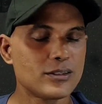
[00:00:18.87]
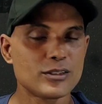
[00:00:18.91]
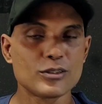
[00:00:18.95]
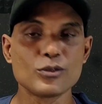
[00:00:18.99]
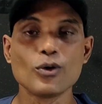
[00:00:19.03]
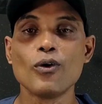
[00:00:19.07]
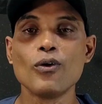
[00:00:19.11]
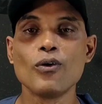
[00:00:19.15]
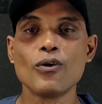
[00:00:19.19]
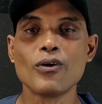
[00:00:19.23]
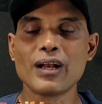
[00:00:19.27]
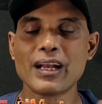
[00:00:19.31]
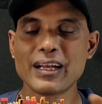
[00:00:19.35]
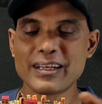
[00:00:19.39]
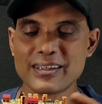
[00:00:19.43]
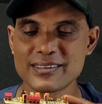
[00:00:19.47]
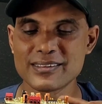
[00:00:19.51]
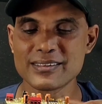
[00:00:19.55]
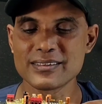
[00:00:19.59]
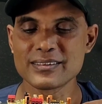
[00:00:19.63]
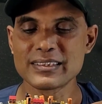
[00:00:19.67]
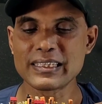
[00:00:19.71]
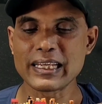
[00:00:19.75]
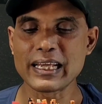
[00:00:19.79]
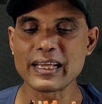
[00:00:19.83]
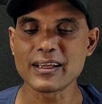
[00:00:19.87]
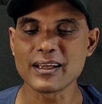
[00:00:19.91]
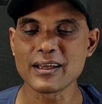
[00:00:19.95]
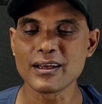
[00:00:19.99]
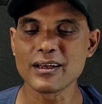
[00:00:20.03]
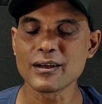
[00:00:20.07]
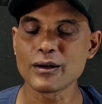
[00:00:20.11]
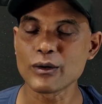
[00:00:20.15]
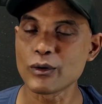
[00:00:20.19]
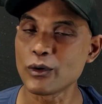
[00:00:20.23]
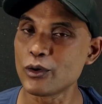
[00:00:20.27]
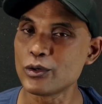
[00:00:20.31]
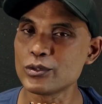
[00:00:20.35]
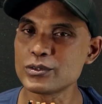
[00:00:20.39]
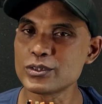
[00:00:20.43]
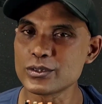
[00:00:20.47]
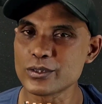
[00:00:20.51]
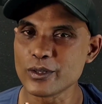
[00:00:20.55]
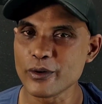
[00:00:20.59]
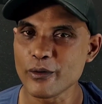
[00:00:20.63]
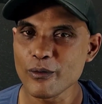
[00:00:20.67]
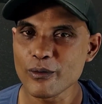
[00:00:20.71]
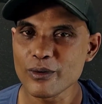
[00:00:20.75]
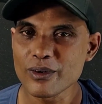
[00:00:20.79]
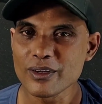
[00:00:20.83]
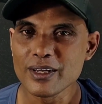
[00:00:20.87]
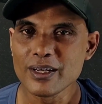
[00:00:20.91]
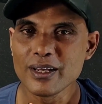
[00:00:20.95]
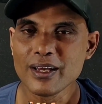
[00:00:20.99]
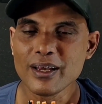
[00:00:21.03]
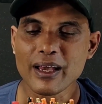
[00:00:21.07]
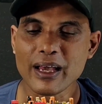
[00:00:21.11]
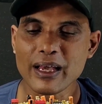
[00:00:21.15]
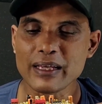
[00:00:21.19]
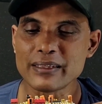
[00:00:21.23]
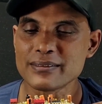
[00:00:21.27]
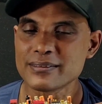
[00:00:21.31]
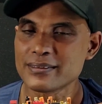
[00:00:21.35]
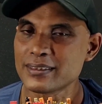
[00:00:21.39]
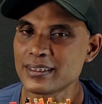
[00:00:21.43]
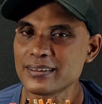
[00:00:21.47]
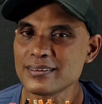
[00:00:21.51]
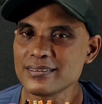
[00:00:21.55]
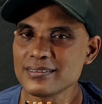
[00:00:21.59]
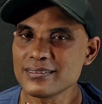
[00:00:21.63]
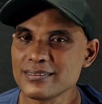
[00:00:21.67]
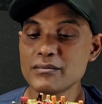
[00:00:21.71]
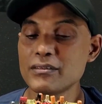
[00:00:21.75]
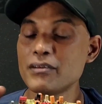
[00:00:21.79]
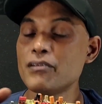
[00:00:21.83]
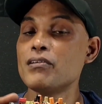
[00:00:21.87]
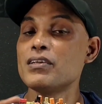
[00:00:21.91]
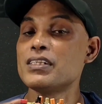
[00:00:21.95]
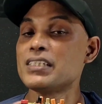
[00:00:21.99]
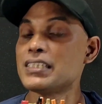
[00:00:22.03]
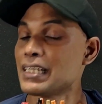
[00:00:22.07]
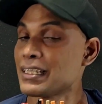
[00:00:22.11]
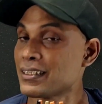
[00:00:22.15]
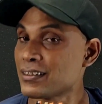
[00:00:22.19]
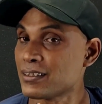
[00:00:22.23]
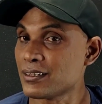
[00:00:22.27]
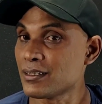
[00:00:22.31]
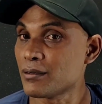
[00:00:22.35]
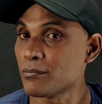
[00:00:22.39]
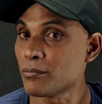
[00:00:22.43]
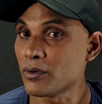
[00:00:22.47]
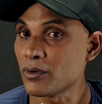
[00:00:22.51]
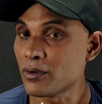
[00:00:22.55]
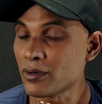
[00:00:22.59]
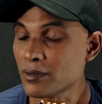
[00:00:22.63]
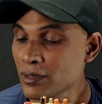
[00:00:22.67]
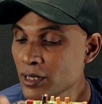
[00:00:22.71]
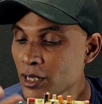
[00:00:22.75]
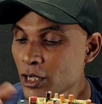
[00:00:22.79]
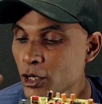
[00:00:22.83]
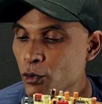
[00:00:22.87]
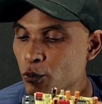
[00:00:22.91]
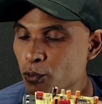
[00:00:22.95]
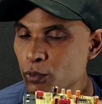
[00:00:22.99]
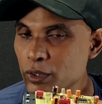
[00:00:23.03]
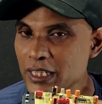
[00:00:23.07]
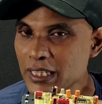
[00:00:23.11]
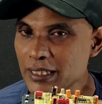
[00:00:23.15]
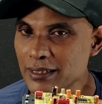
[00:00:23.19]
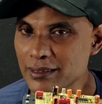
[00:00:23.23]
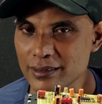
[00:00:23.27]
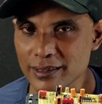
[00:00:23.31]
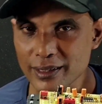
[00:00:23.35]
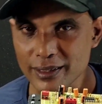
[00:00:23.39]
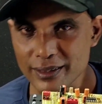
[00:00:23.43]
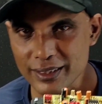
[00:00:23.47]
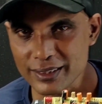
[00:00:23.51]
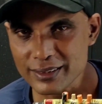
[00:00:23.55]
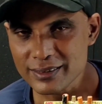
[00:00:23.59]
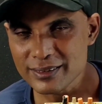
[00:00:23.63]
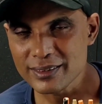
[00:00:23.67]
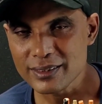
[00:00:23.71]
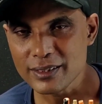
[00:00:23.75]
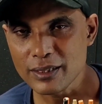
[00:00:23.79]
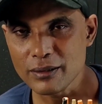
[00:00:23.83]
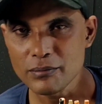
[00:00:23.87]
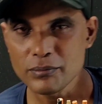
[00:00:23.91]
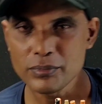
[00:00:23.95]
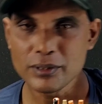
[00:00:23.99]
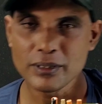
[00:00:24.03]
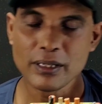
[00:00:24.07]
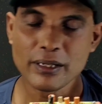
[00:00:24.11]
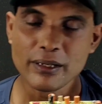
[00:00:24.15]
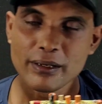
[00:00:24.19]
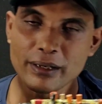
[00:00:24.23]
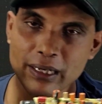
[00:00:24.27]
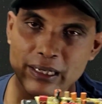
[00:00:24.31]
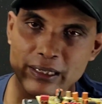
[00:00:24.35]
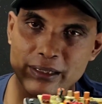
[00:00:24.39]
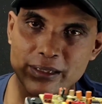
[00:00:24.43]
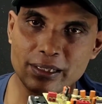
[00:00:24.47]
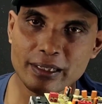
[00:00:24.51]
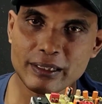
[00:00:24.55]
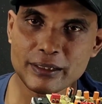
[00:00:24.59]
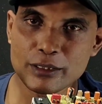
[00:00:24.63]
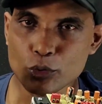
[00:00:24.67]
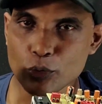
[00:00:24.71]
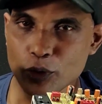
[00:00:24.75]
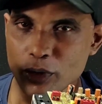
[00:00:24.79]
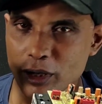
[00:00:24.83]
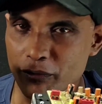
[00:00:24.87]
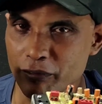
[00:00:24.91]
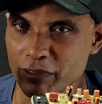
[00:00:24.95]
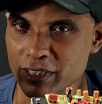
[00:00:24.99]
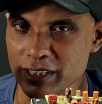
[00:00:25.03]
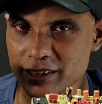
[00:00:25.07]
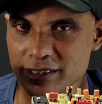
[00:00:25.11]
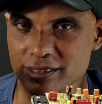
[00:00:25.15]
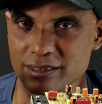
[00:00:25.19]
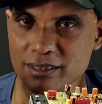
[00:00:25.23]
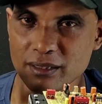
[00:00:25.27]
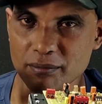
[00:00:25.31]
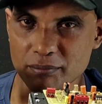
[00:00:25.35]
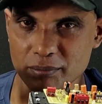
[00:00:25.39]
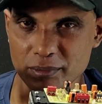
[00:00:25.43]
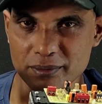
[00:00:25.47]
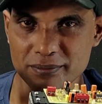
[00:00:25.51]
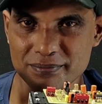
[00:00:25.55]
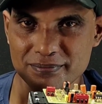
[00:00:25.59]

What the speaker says: So let's take a close look and then we will check the board with a 10-inch sub and then 12-inch sub.